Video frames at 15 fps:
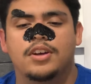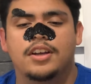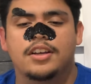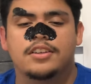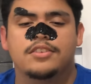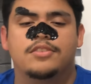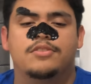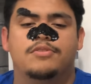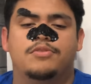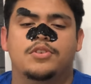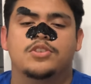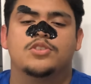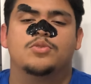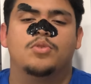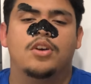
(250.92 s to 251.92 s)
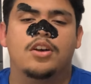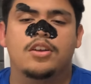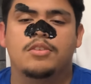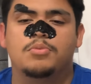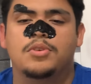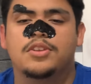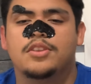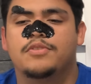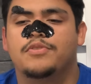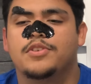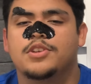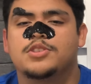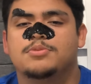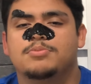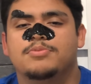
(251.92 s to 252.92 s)
Well, first of all, one of the
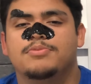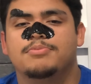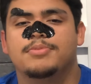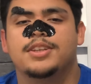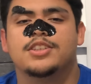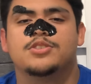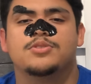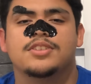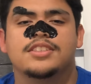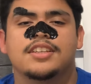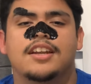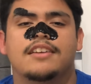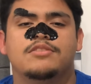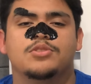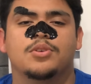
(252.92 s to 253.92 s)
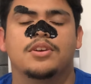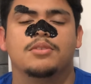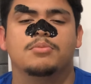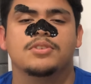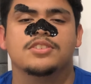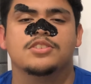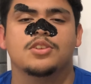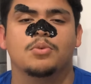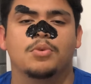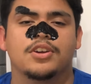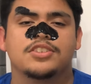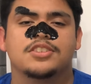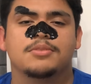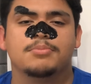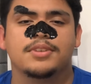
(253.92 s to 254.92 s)
first ministries that I joined was the
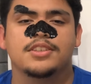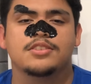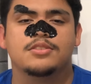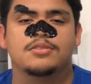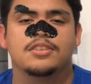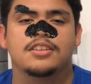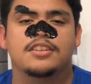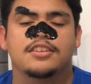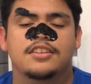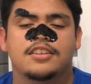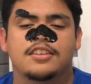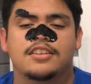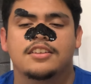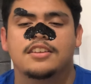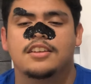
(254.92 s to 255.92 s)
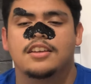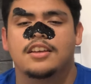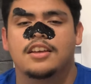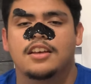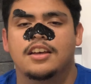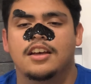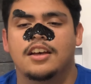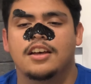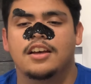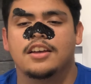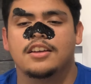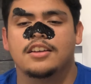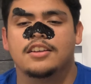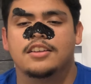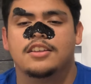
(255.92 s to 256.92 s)
worship ministry.
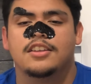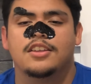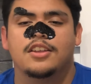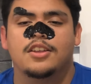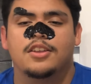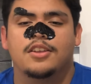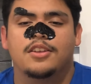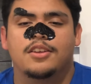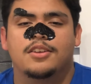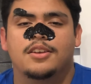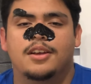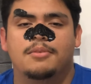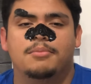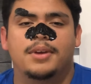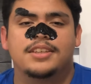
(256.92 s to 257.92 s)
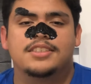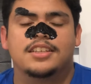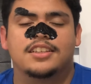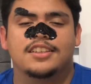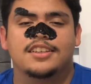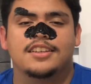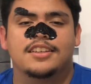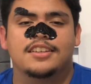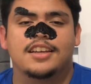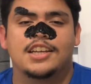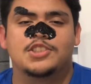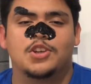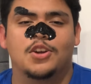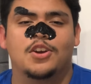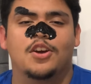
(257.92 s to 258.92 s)
Uh, basically, I
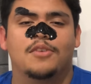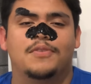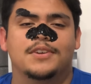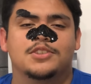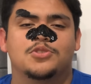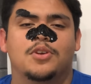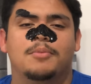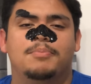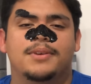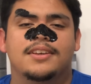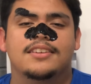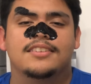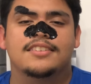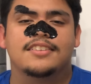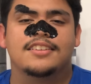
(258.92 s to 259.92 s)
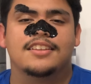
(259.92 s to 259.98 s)
started off at trumpet.